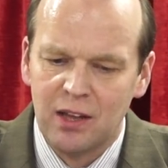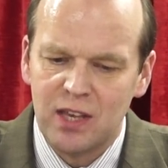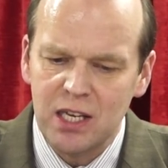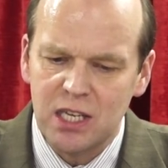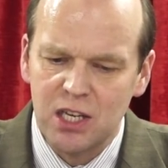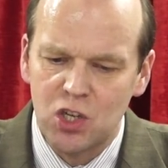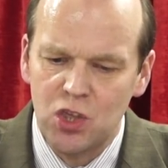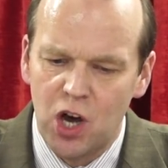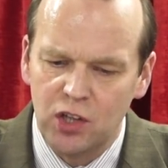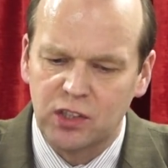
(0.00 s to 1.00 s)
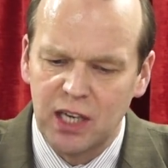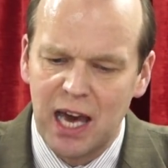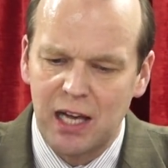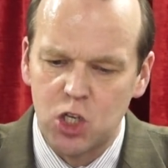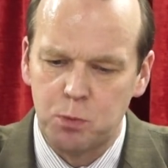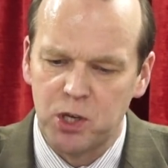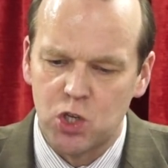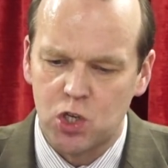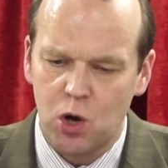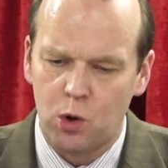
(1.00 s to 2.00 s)
This is nothing else but
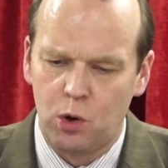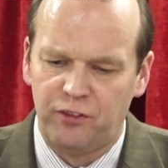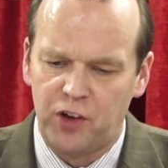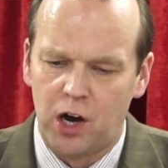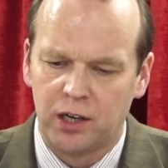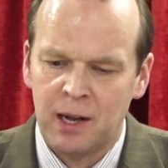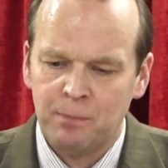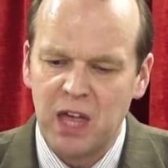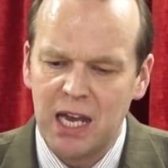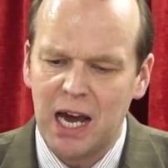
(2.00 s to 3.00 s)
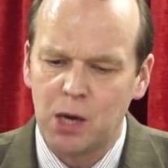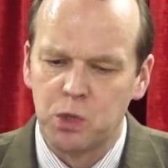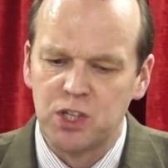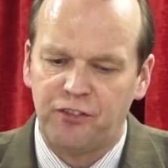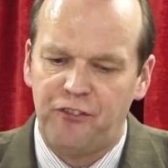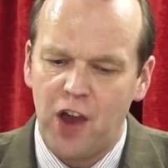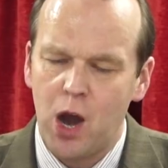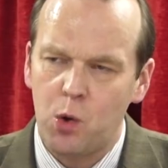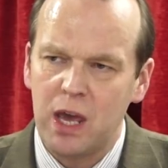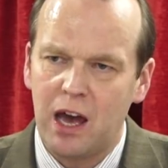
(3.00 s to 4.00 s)
sorrow of heart. Then I was
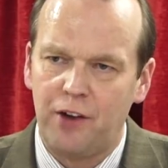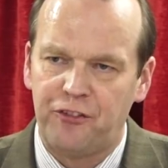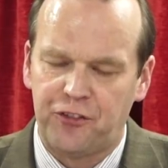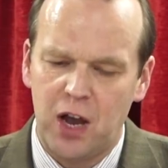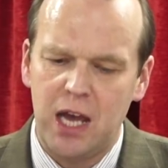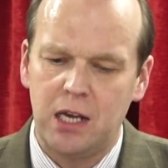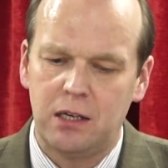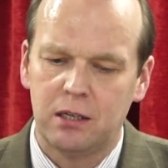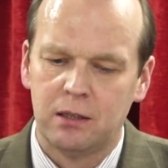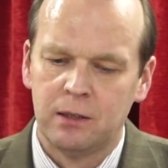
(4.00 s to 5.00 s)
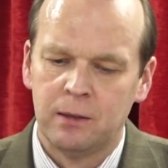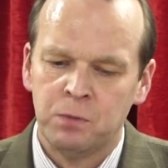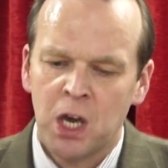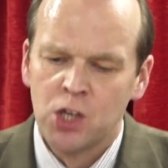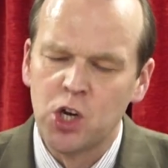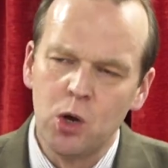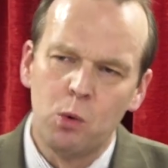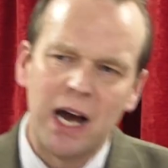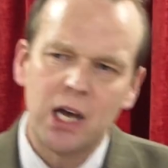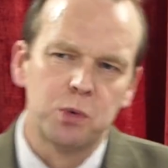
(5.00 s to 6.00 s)
very afraid. Do you know
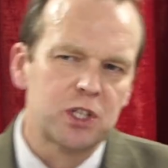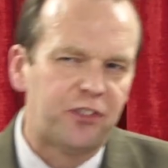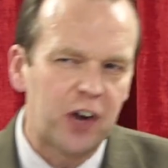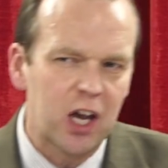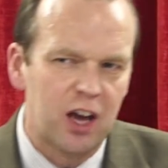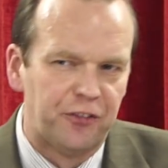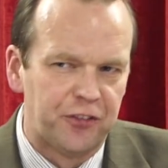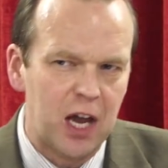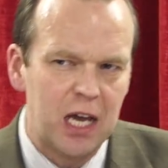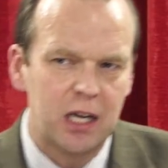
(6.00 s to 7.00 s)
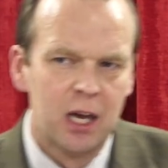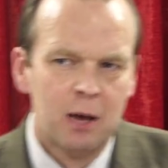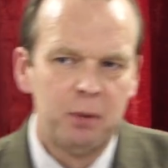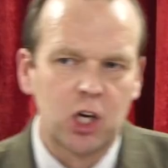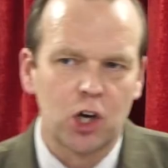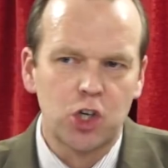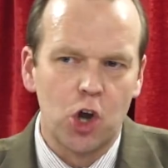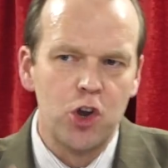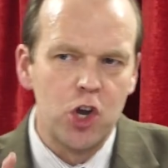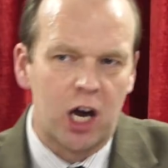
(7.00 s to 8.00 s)
why I was very afraid? Because
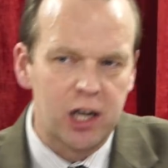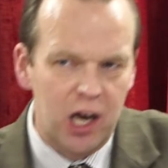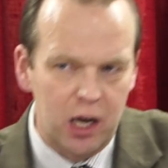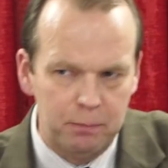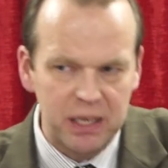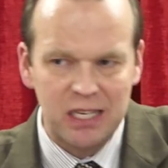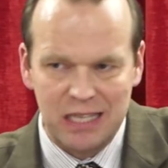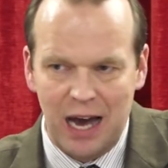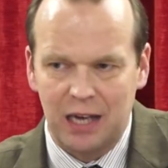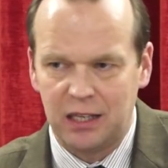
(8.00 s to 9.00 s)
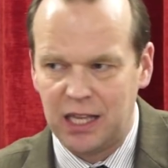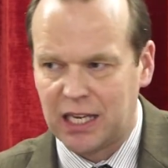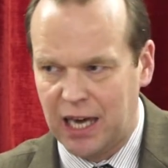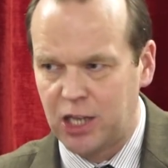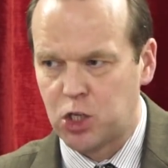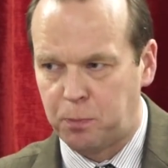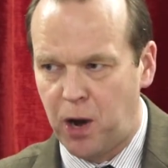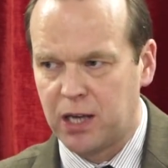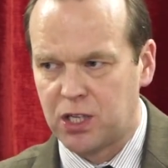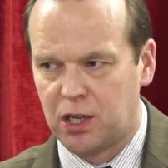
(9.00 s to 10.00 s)
you're not allowed to be sad in the king's
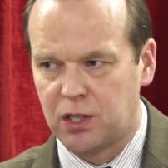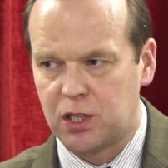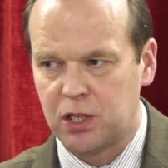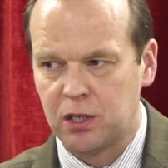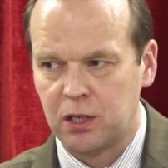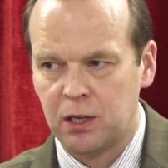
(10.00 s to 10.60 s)
presence.